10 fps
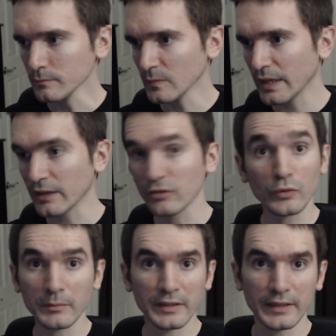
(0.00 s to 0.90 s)

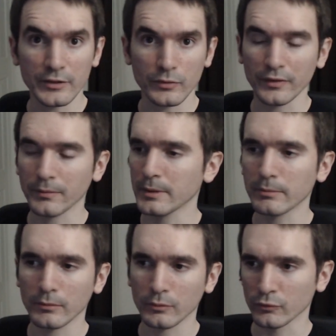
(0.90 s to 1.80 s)
Extremely dangerous.
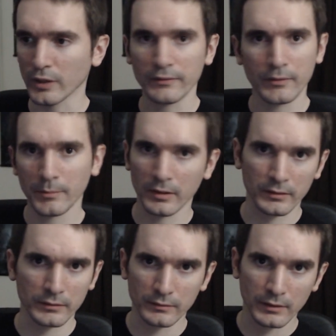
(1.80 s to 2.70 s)
People drive up
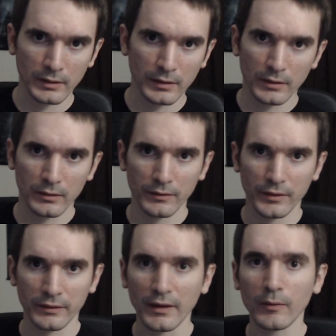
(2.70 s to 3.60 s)
on
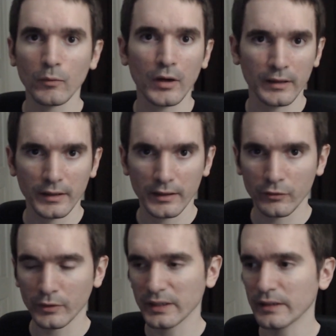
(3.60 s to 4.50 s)
the sidewalk and hit
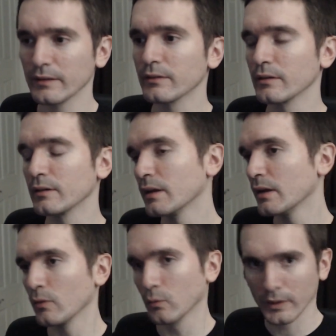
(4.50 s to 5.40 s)
trees and
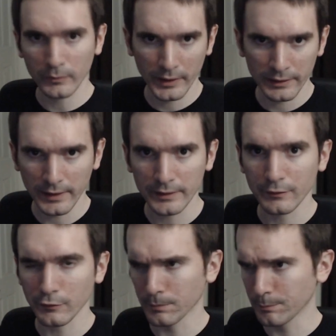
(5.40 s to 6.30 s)
run red
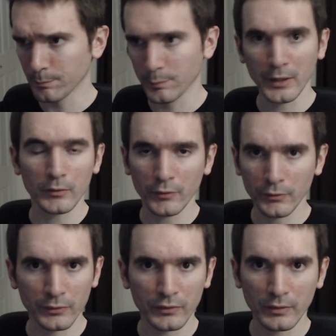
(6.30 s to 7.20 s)
lights, barrel
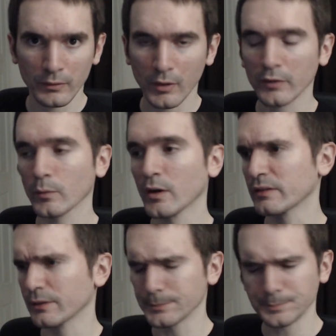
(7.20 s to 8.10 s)
through
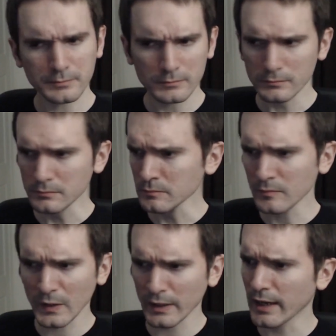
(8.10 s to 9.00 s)
crosswalks.
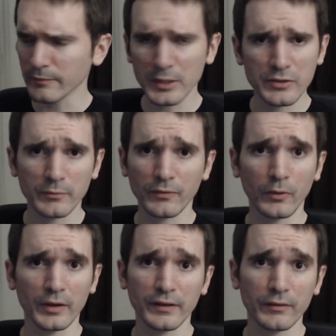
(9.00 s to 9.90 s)
I mentioned before
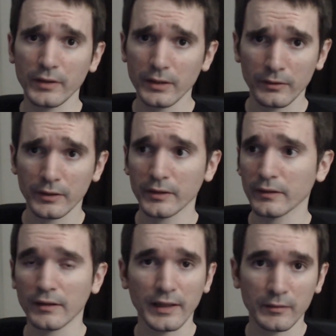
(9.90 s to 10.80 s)
in this video series, in
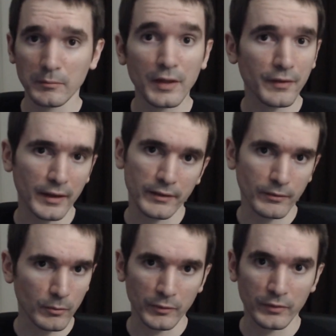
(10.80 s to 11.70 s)
the last month, I've
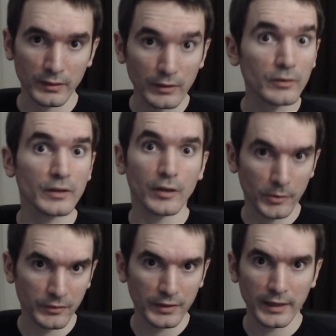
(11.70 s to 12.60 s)
literally
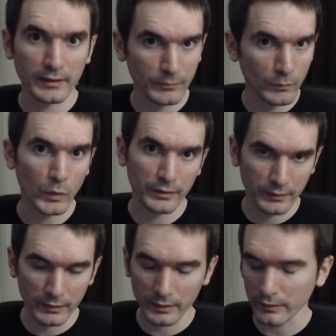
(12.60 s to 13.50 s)
almost died at once
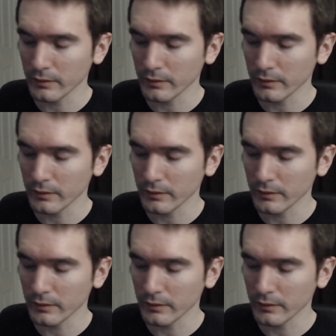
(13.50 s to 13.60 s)
at least.